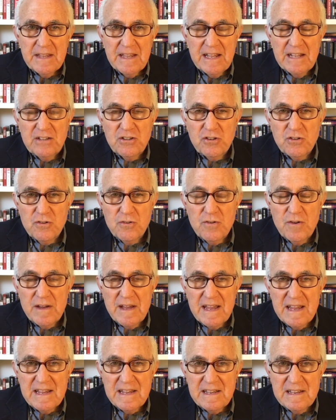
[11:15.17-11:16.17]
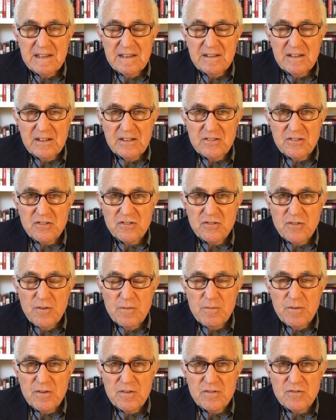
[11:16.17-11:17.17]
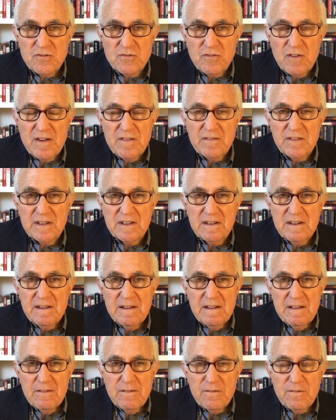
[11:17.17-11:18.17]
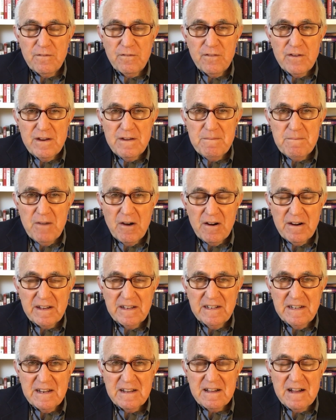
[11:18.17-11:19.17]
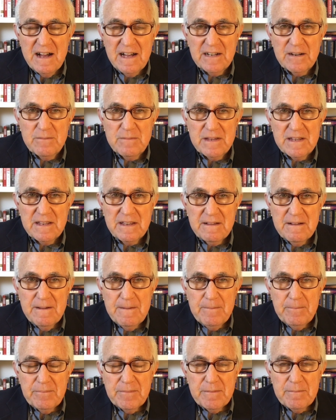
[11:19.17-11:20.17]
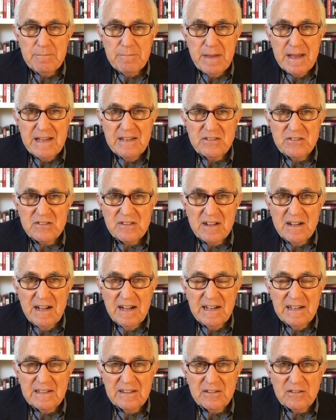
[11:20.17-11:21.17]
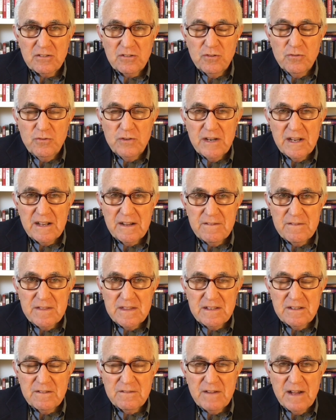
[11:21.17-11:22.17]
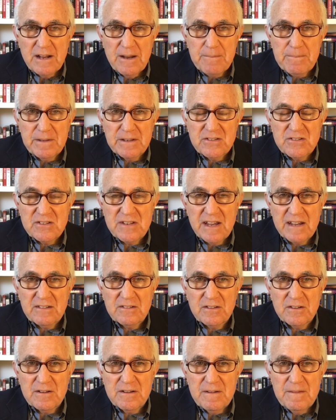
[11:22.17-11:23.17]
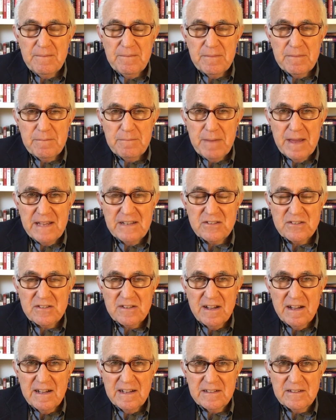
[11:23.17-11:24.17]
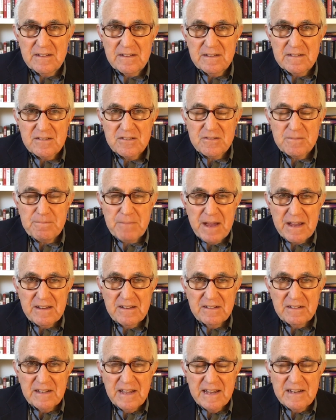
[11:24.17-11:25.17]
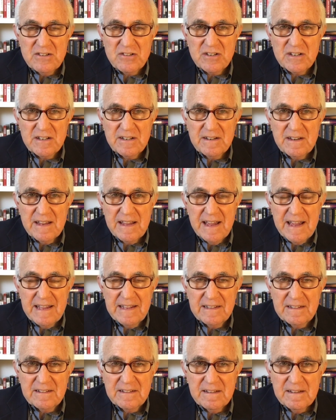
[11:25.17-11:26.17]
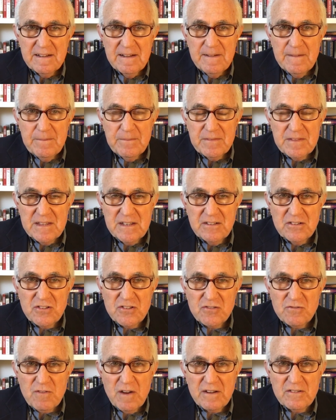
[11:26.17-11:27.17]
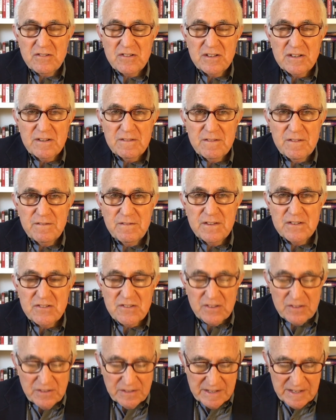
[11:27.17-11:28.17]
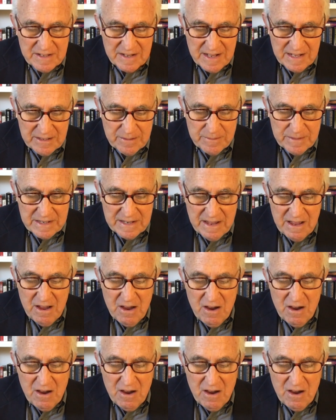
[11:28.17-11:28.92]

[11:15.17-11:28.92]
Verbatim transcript: into a consumer driven free market economy based on looting of the developing sector, based on speculation and the destruction of the physical economy.